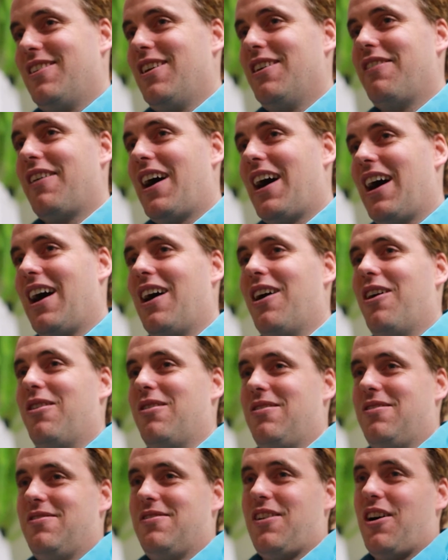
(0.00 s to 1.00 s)
of
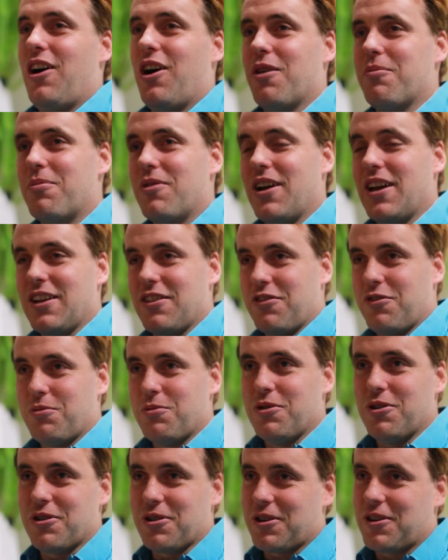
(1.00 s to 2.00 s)
how our brains
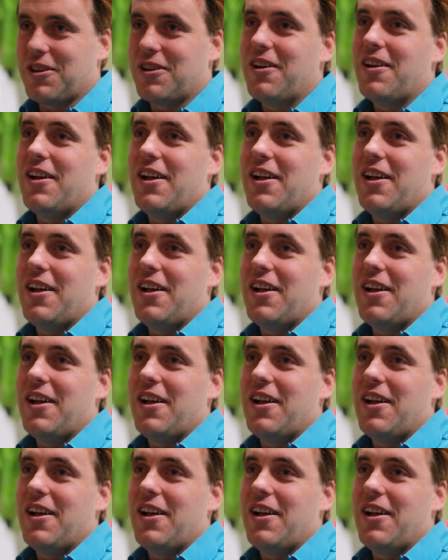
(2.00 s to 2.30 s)
work.